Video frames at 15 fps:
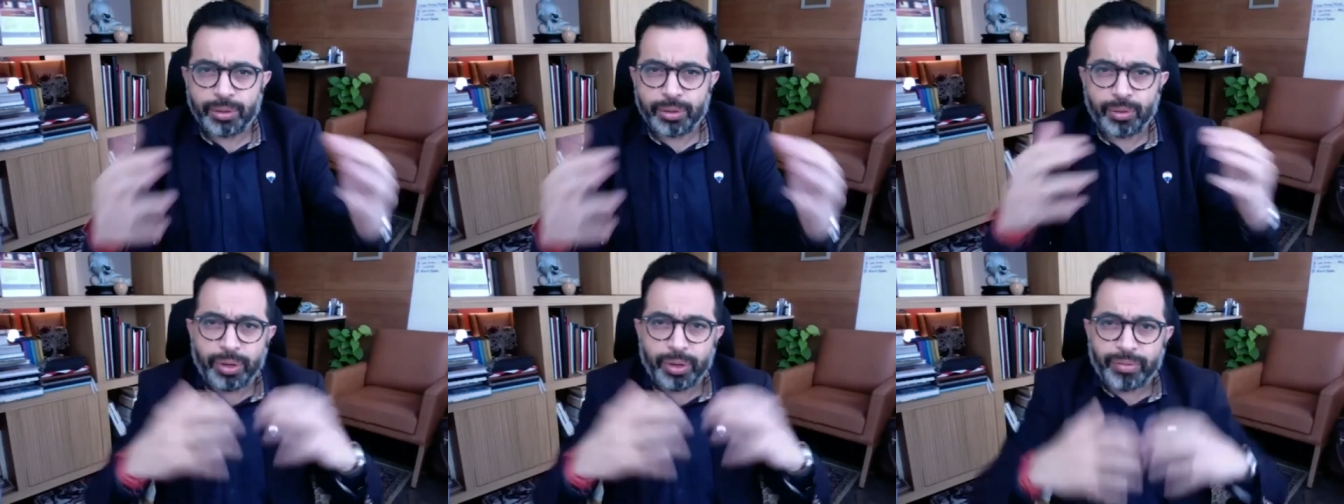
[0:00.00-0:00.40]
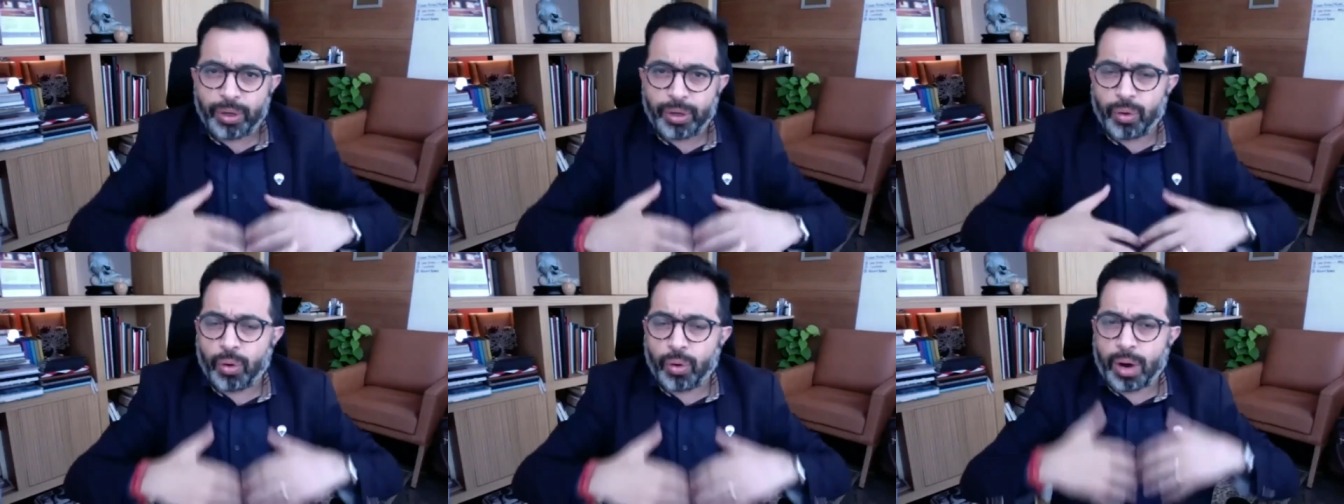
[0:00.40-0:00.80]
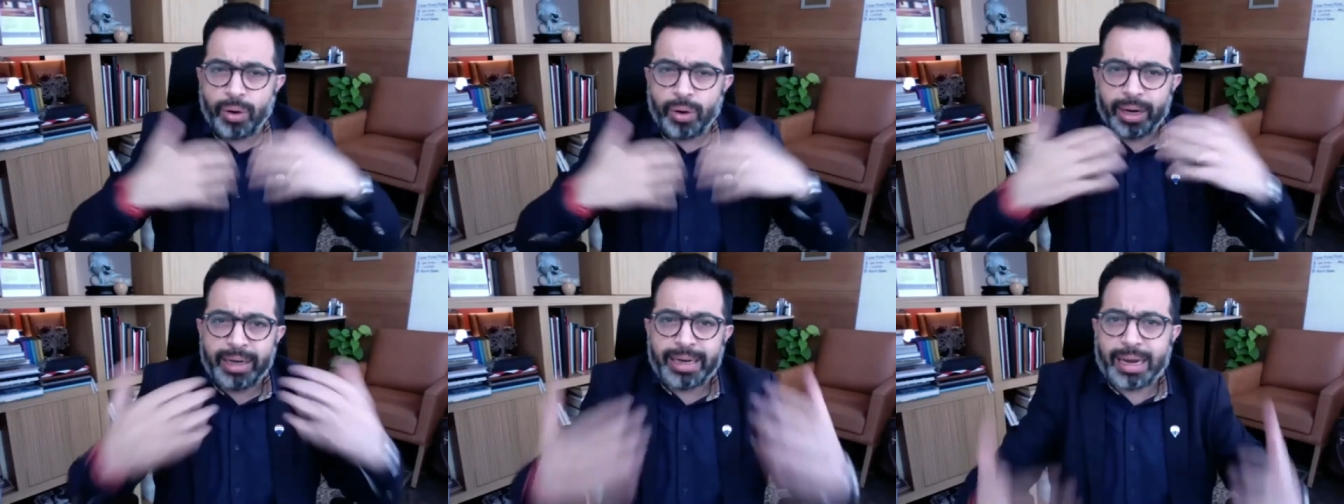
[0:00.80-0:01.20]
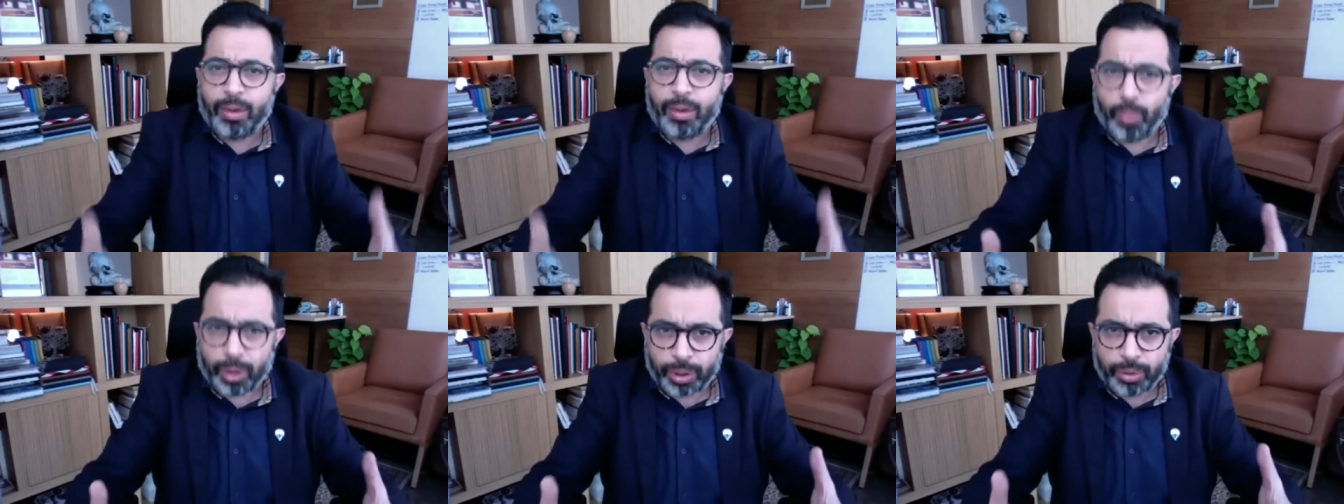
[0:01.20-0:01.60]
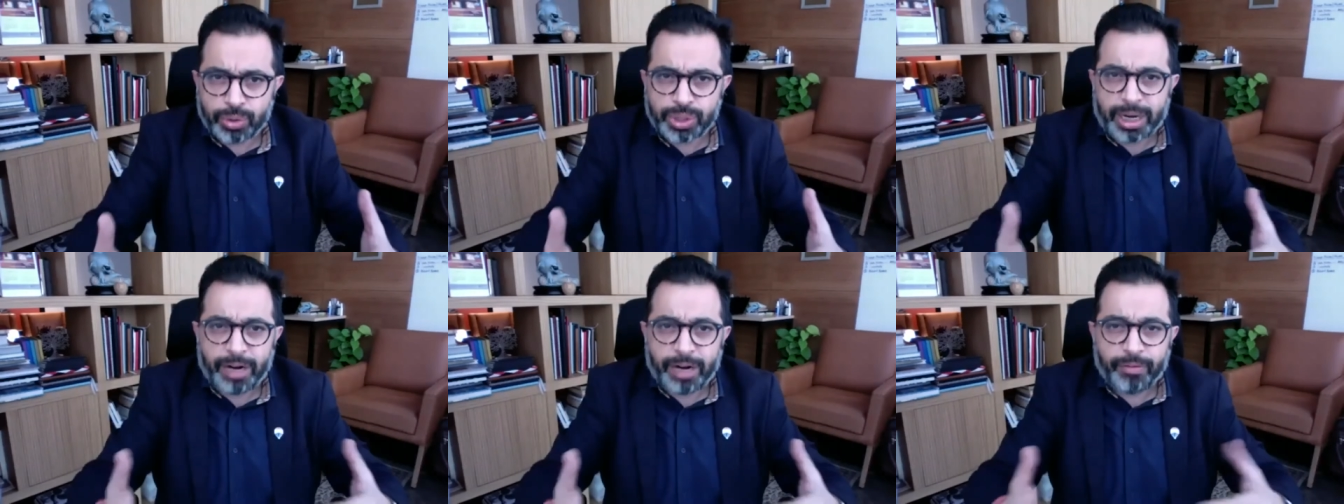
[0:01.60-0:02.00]
You don't even go out and tell what you
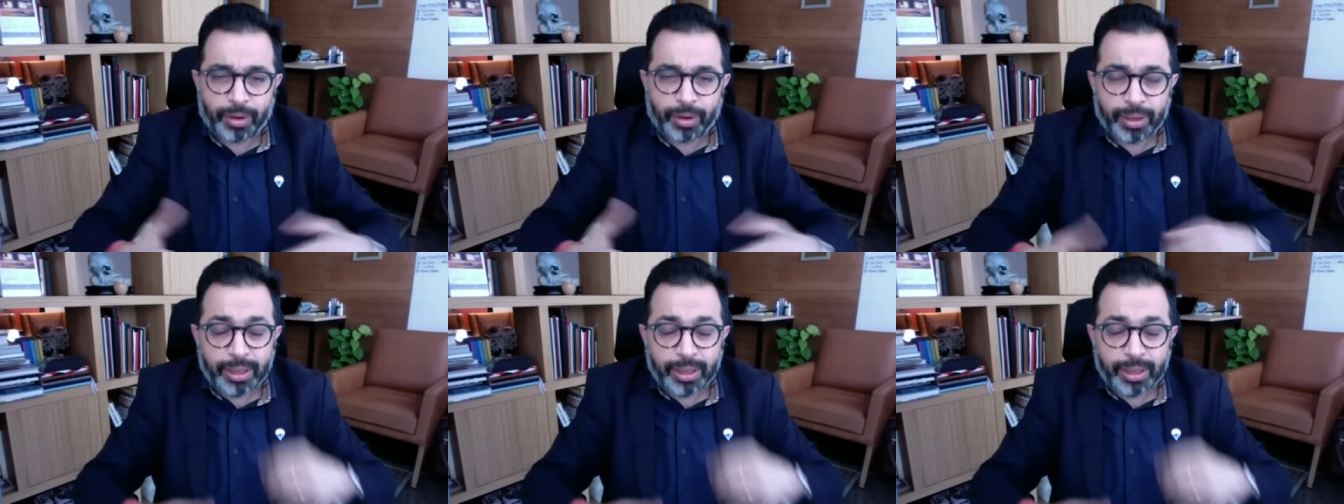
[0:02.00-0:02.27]
stand for,